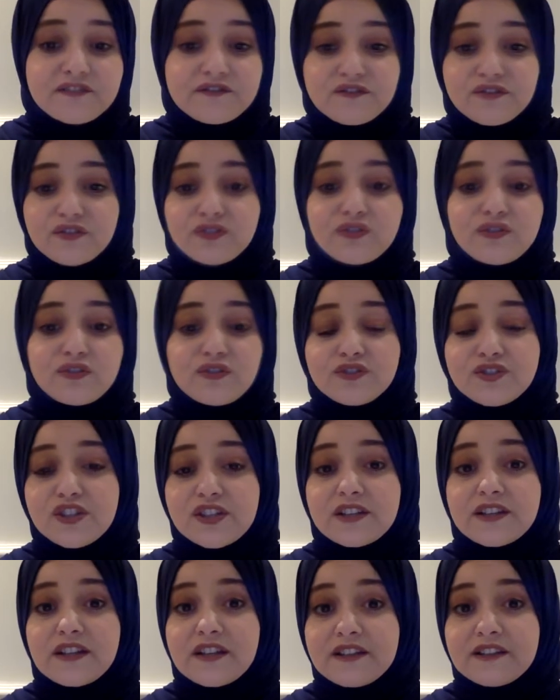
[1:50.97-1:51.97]

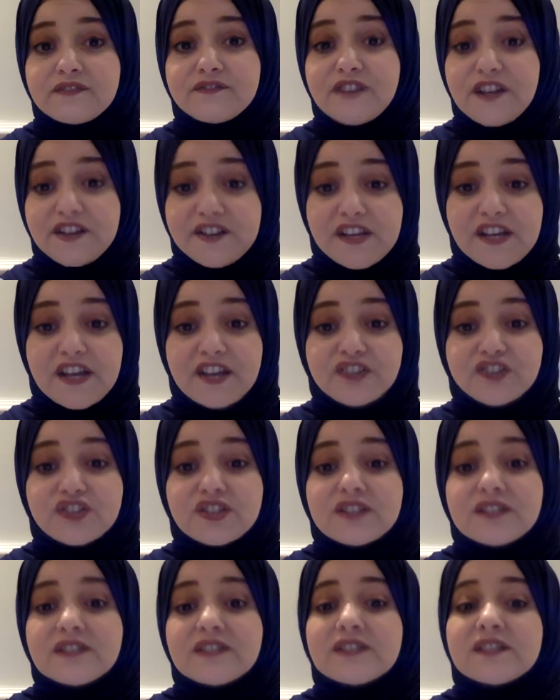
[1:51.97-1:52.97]
phonological
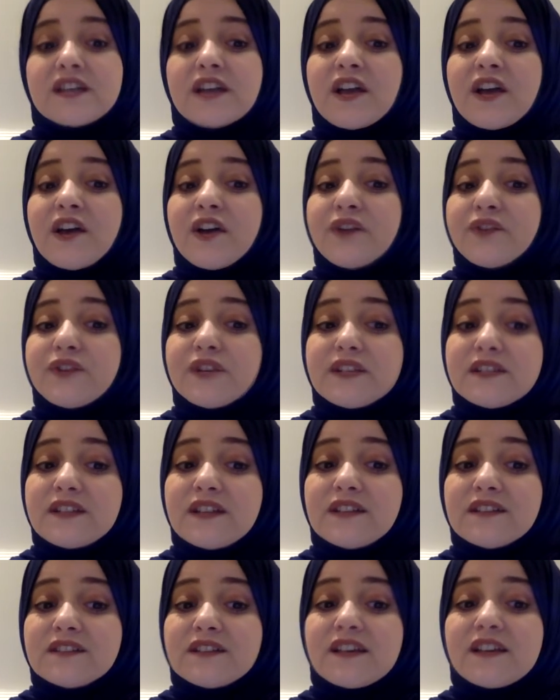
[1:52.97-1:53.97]
variations,
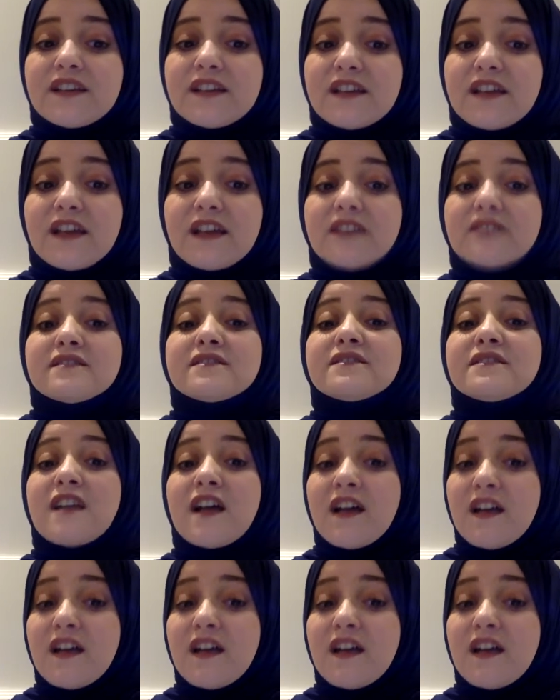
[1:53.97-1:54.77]
resulting in